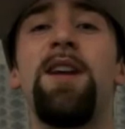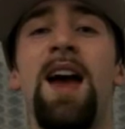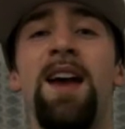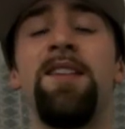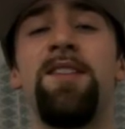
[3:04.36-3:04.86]

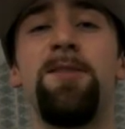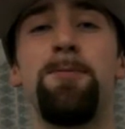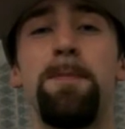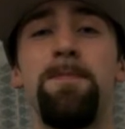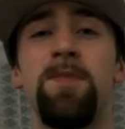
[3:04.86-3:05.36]
guys
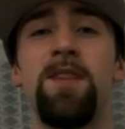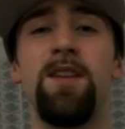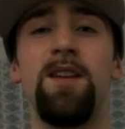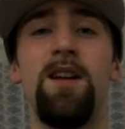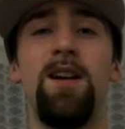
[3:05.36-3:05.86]

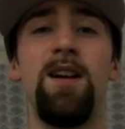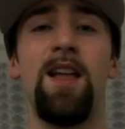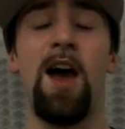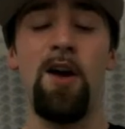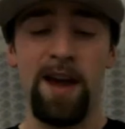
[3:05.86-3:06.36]

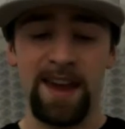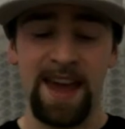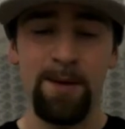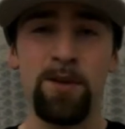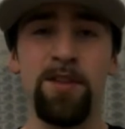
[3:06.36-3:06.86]
how I
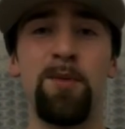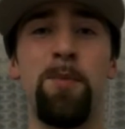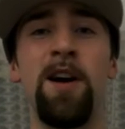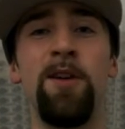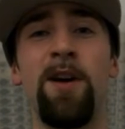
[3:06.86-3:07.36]
came to this
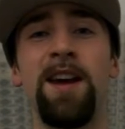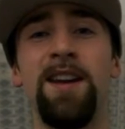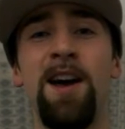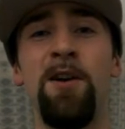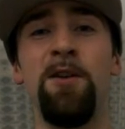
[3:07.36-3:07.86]
point right
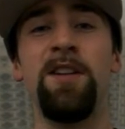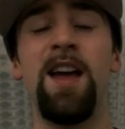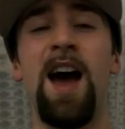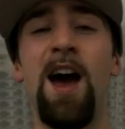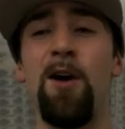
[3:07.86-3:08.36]
now,
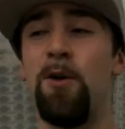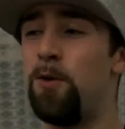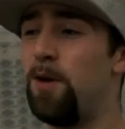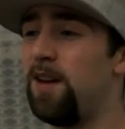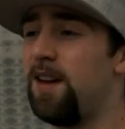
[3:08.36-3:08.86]

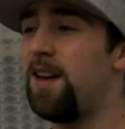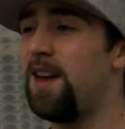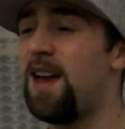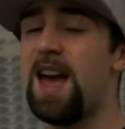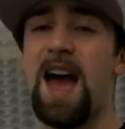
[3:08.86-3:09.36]
how
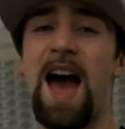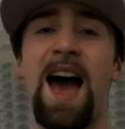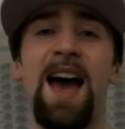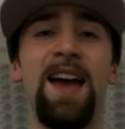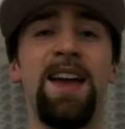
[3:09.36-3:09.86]

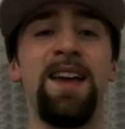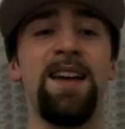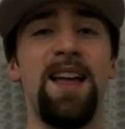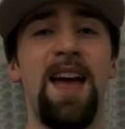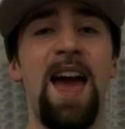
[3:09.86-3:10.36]
I
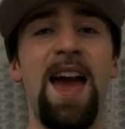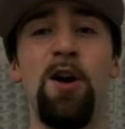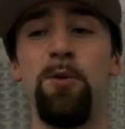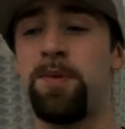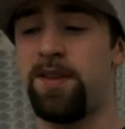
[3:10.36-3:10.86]

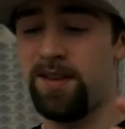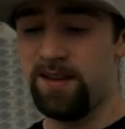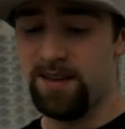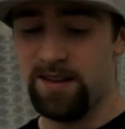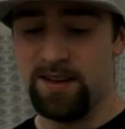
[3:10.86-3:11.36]
helped
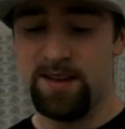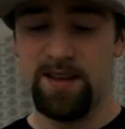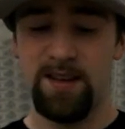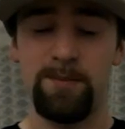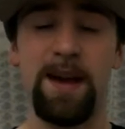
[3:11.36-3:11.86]

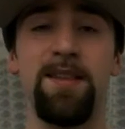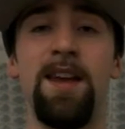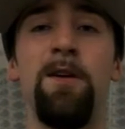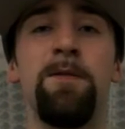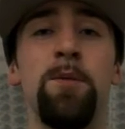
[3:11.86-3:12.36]

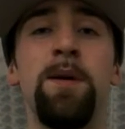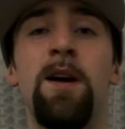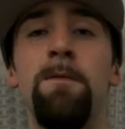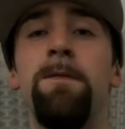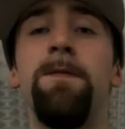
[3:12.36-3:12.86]
myself to
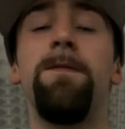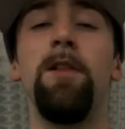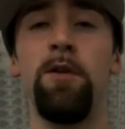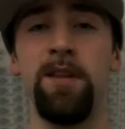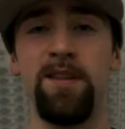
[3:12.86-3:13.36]
become
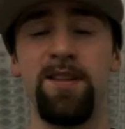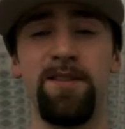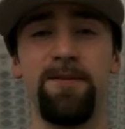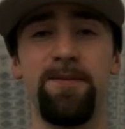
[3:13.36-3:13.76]
fluent.